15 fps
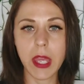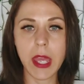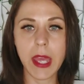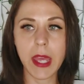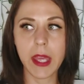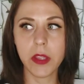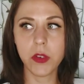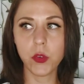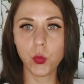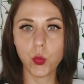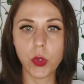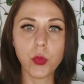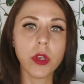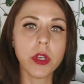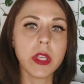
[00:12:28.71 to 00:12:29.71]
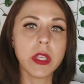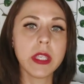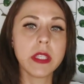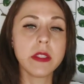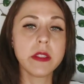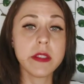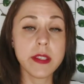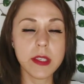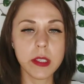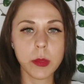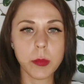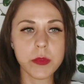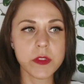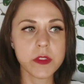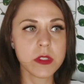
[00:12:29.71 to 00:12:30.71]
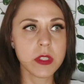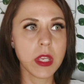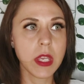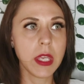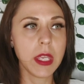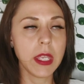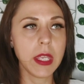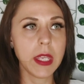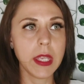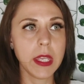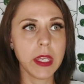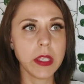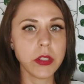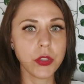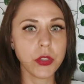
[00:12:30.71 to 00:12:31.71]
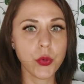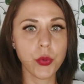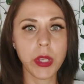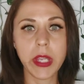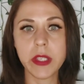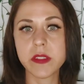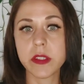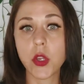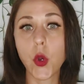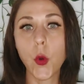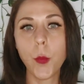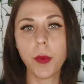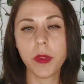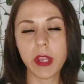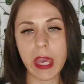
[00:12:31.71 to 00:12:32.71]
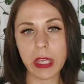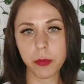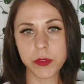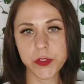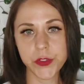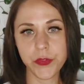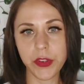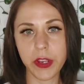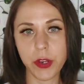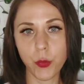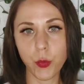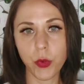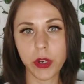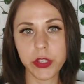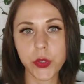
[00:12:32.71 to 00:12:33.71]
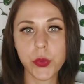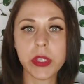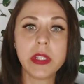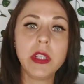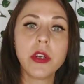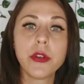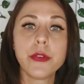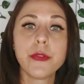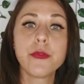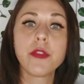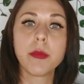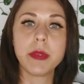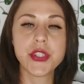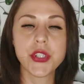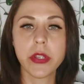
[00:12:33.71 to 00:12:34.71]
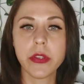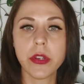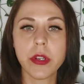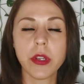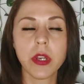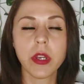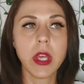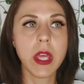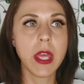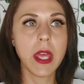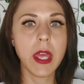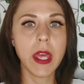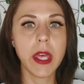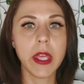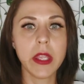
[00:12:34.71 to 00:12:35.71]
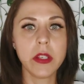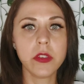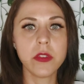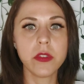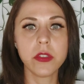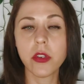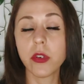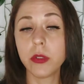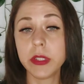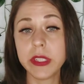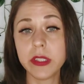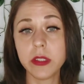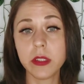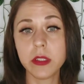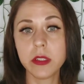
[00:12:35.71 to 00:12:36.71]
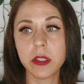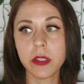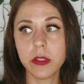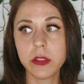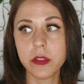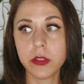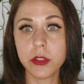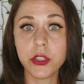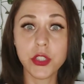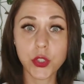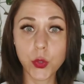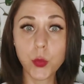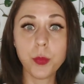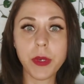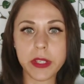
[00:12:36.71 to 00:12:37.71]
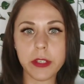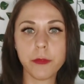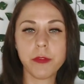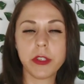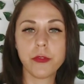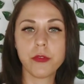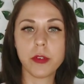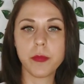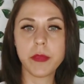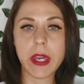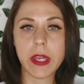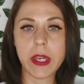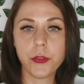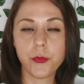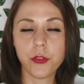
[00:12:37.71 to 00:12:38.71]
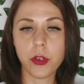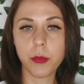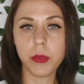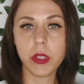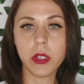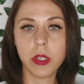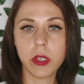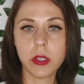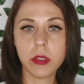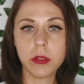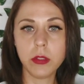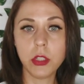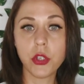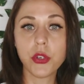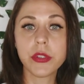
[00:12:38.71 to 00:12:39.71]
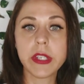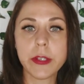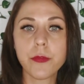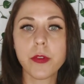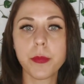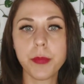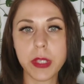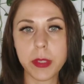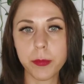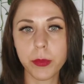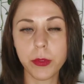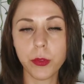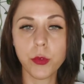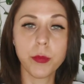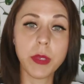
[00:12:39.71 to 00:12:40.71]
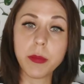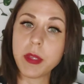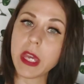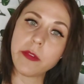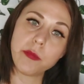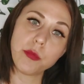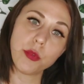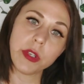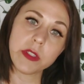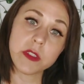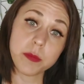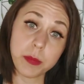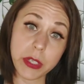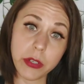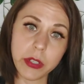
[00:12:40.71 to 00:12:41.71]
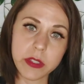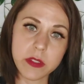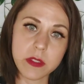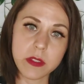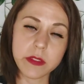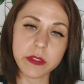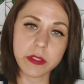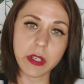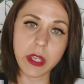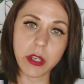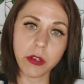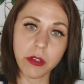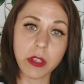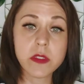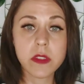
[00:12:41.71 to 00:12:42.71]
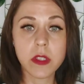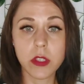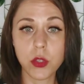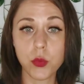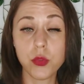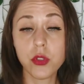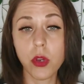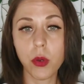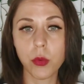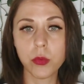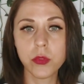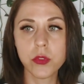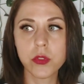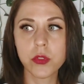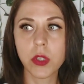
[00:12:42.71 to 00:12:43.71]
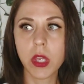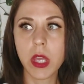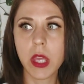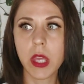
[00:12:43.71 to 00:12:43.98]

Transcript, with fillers: And when working in teams, it creates an open atmosphere where you can learn from each other. And not only do you benefit from that, from learning from people who maybe have more experiences in areas that you don't,